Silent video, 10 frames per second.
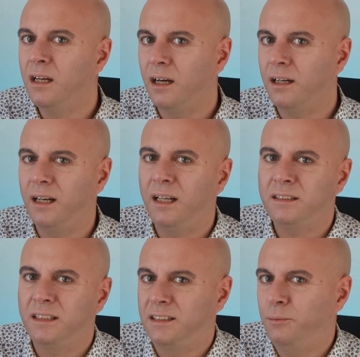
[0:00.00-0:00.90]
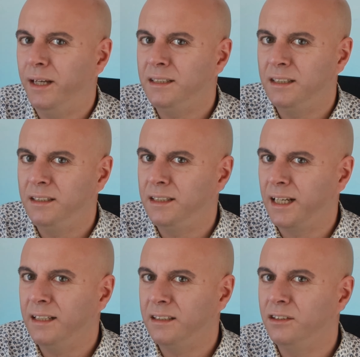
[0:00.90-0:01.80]
and last estimates
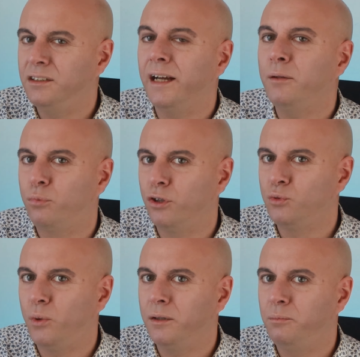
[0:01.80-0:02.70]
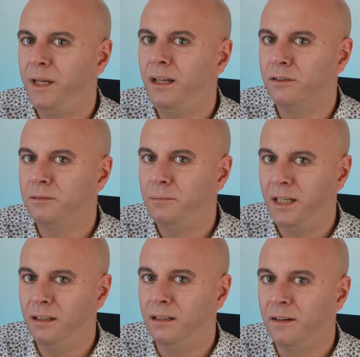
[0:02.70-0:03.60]
indicate a $9.1 billion
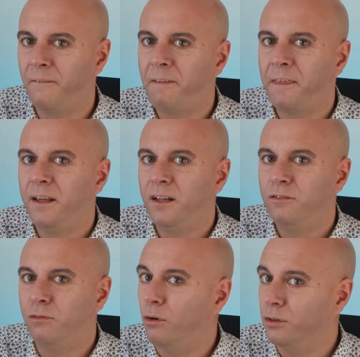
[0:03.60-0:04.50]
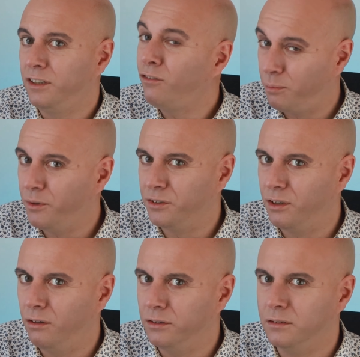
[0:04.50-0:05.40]
bill. for development
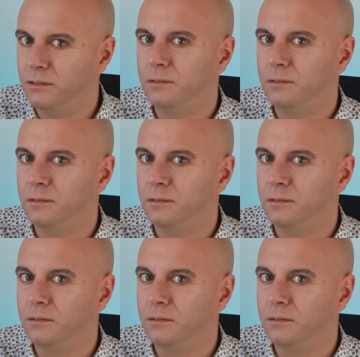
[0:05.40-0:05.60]
alone.